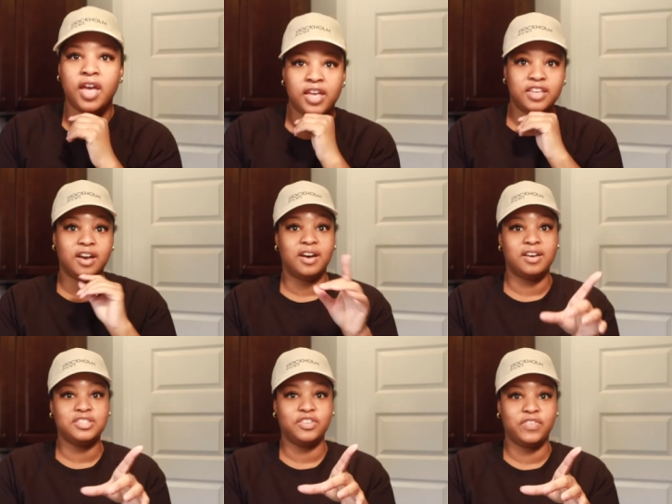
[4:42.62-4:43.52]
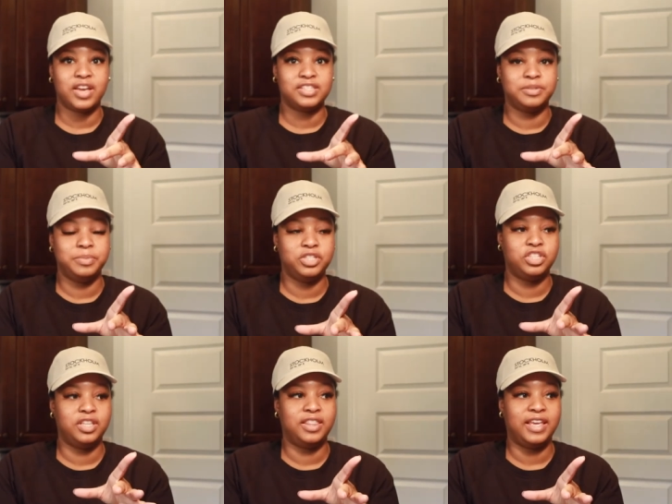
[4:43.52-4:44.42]
Yeah, I also forgot to
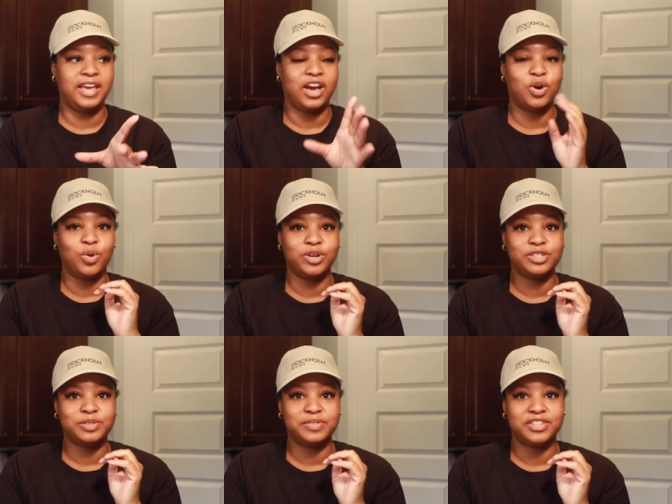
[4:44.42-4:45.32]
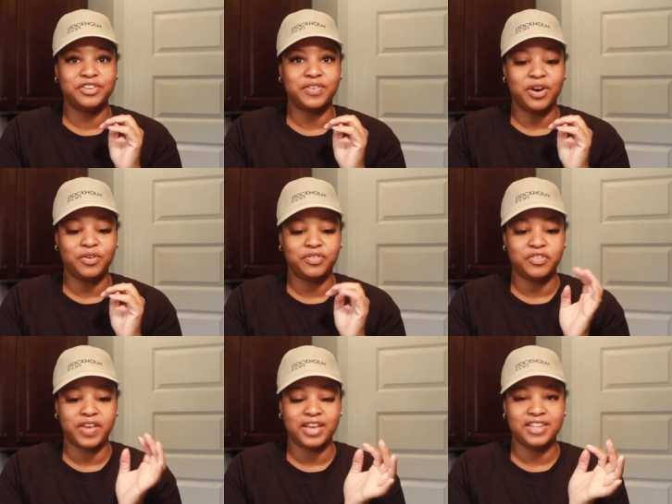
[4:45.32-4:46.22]
mention that I ordered some stuff off
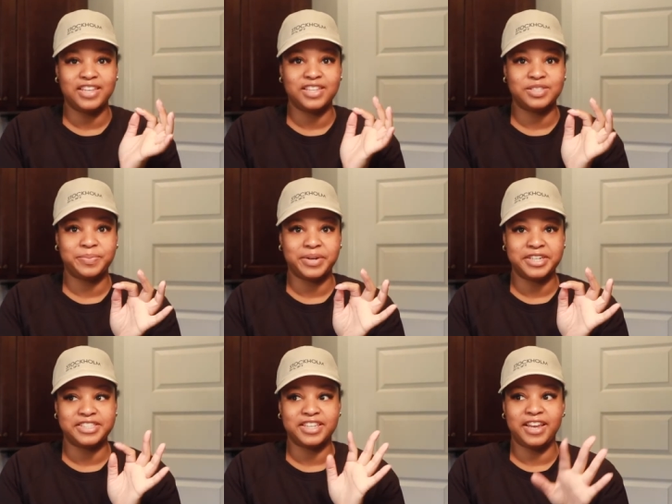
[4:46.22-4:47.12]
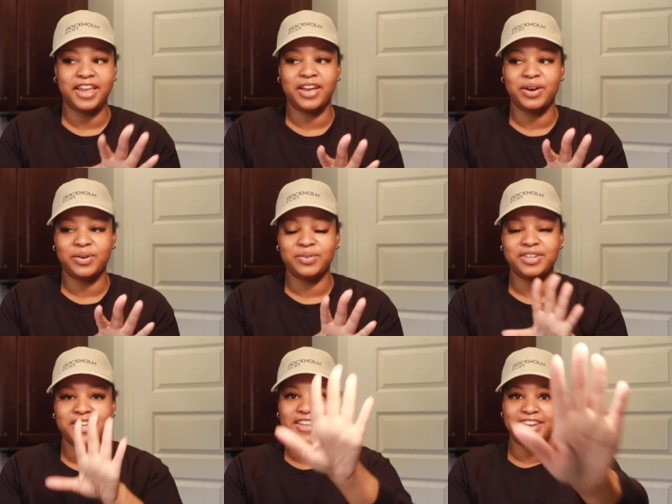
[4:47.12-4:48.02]
of AliExpress. Now,
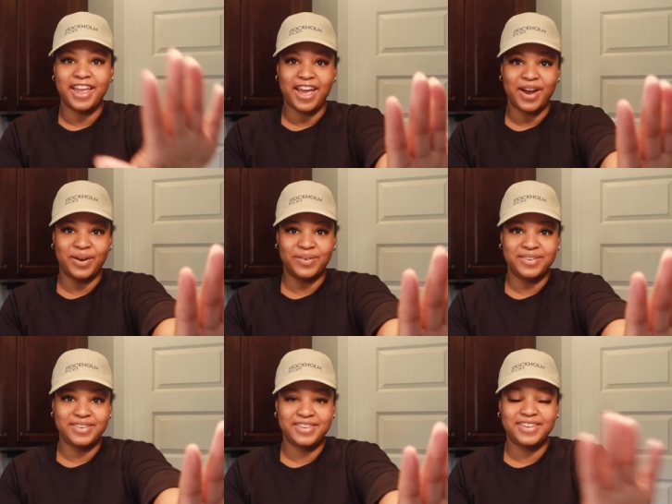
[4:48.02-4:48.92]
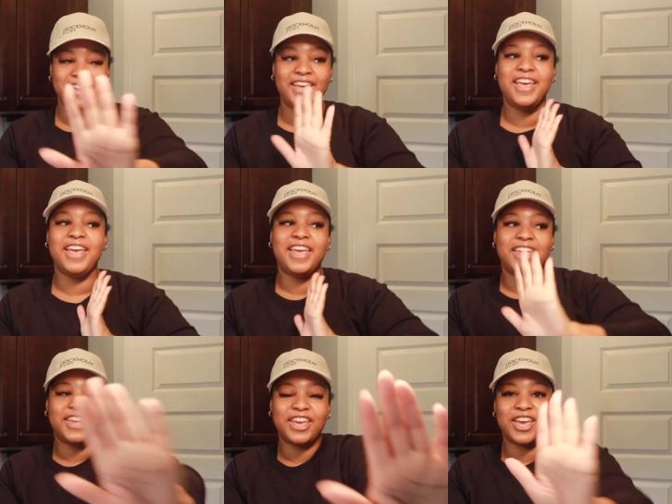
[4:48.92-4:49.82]
now,
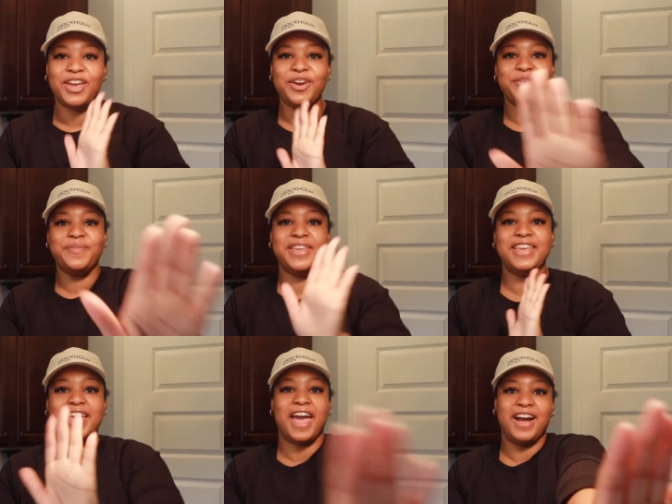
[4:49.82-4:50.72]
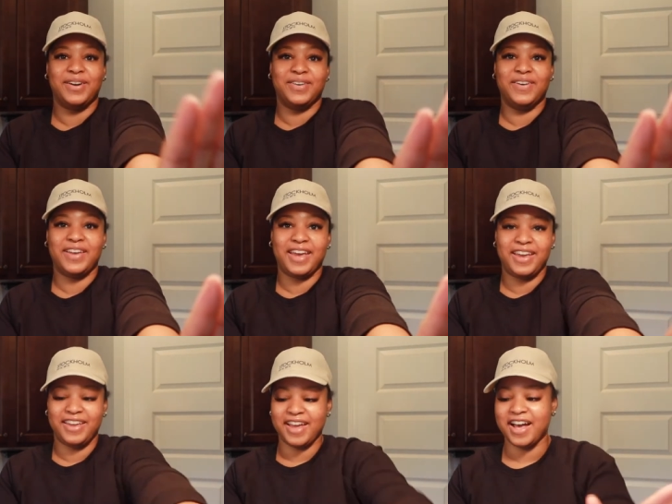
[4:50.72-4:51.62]
hear me out,
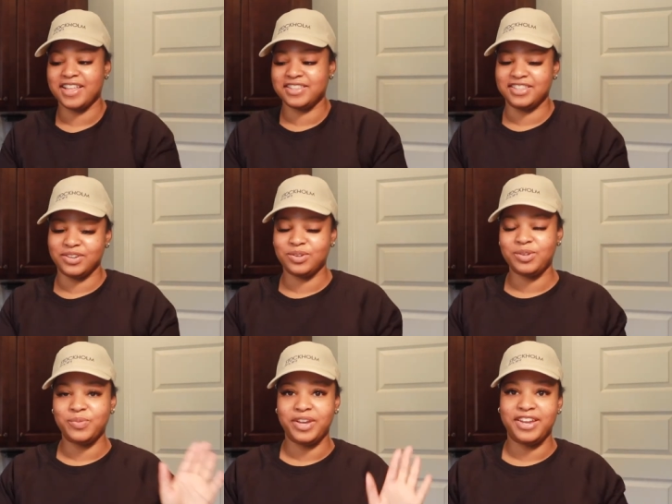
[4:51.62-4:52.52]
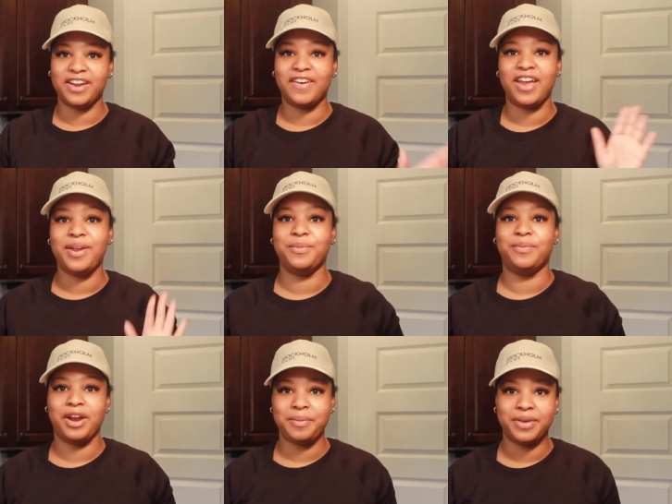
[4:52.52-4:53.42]
okay? I literally went down a
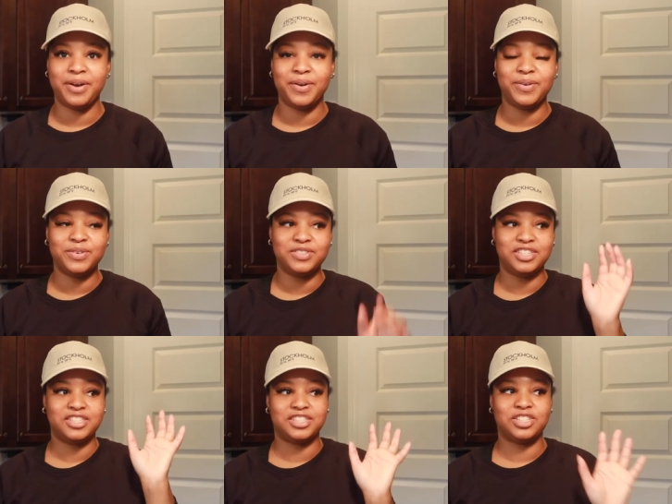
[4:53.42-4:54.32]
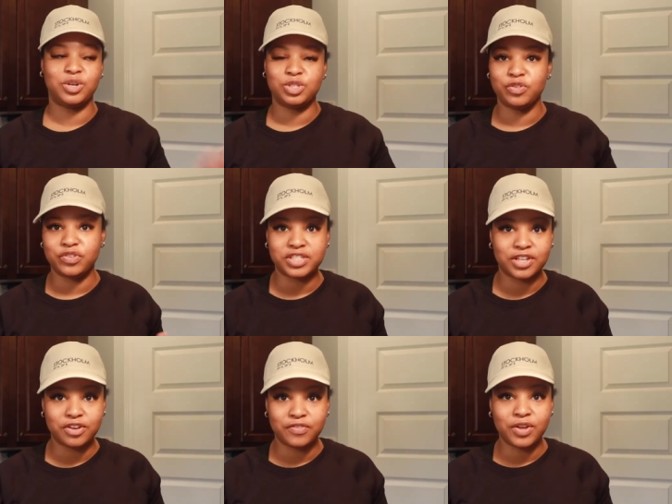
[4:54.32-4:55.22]
rabbit hole just searching for
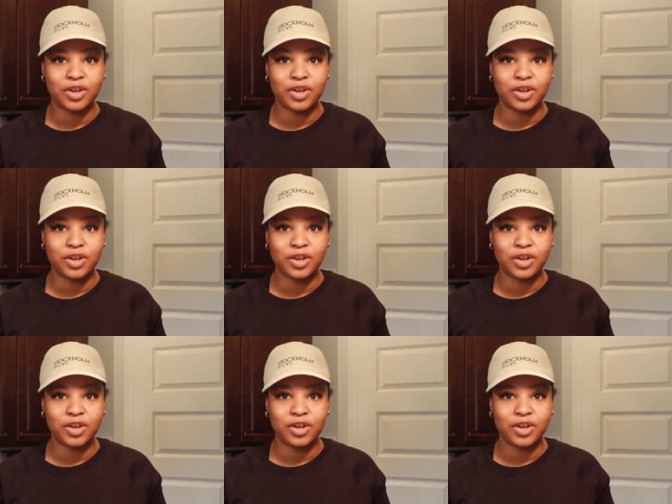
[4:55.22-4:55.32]
stuff